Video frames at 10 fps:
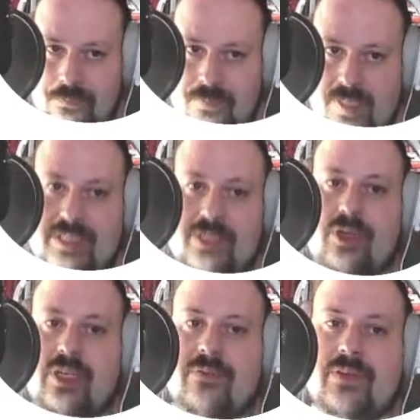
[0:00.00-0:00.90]
it's a
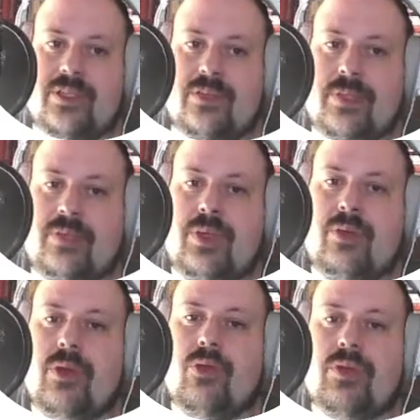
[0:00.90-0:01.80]
shorter version but we,
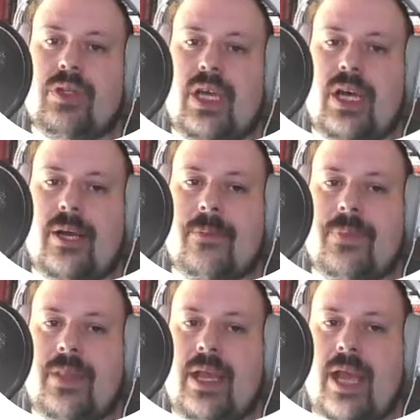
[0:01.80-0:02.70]
we could um,
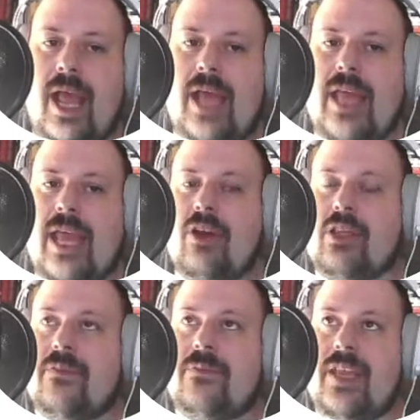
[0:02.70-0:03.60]
add any
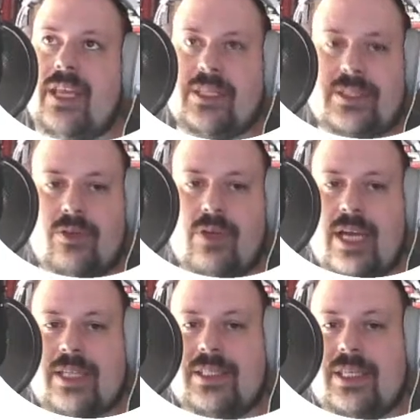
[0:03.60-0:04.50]
other things you
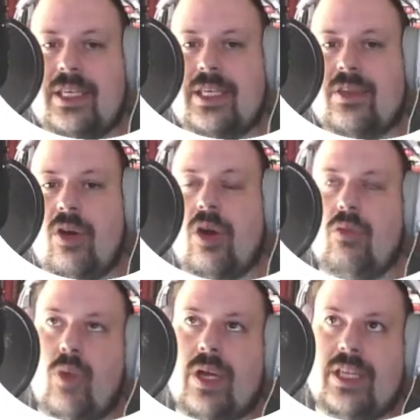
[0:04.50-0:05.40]
guys need or
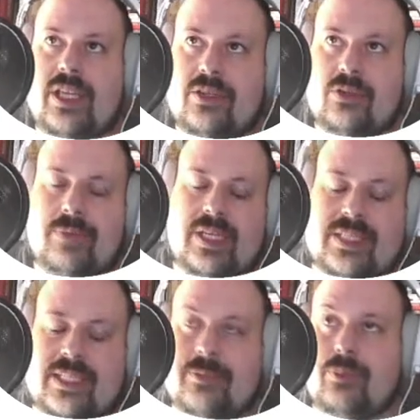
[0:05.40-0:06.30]
want here to be
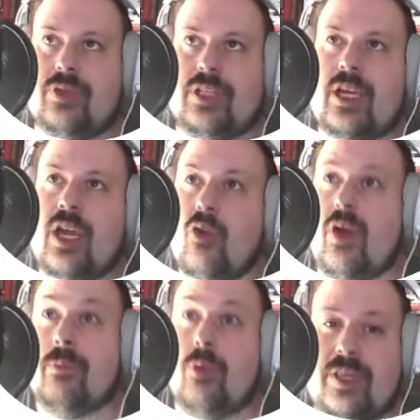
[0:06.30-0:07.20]
accessible on the
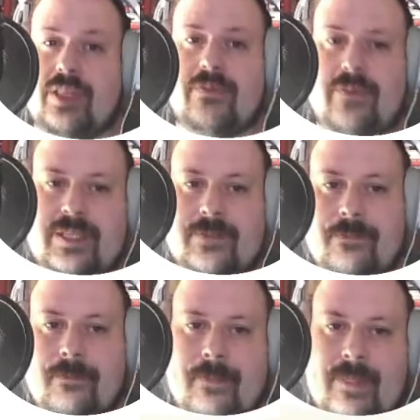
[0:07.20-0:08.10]
queryable interface
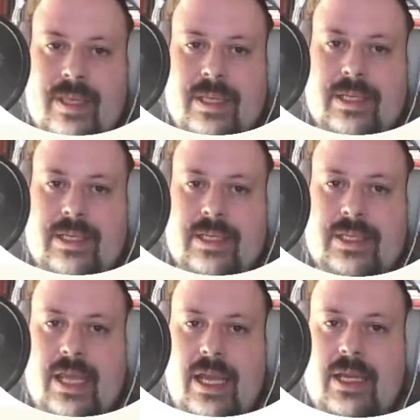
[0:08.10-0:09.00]

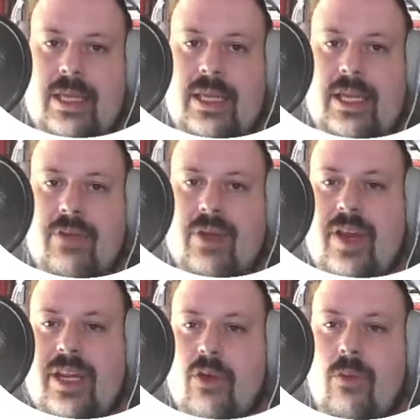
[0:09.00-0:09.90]
then here we
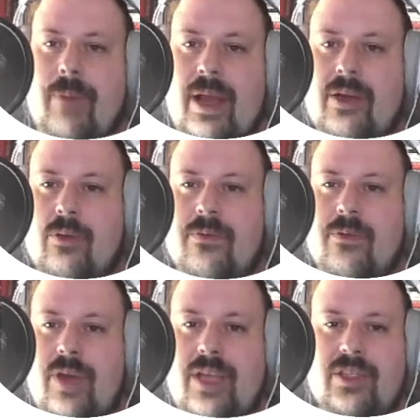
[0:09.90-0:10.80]
create a compiler
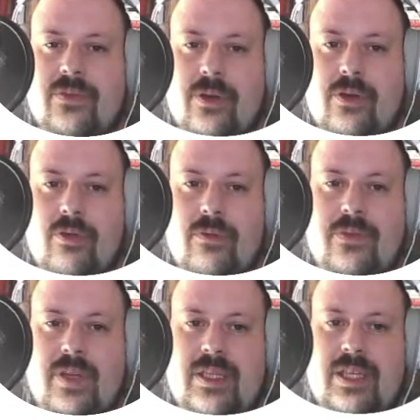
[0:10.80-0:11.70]
configuration for
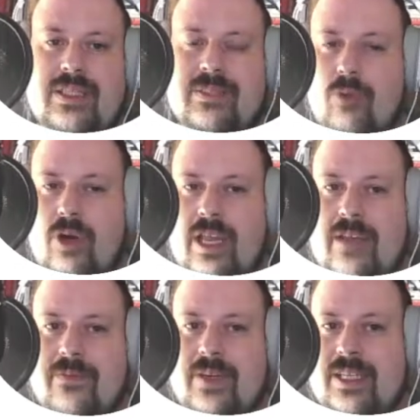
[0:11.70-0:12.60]
groovy that's more
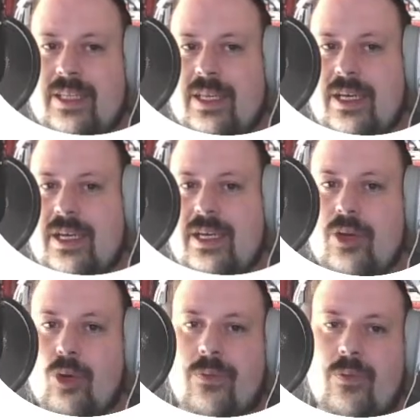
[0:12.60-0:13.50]
like vanilla
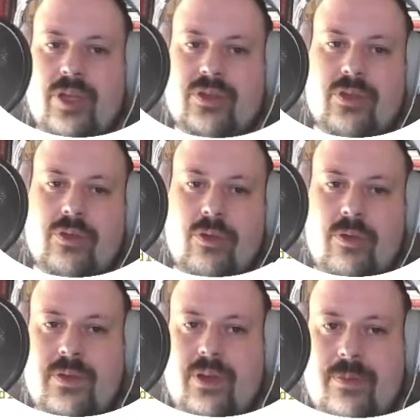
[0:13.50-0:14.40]
configuration on
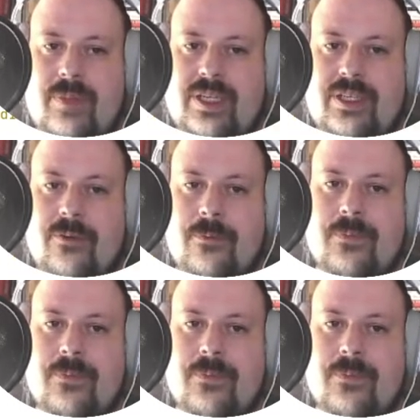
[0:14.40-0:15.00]
groovy not a big deal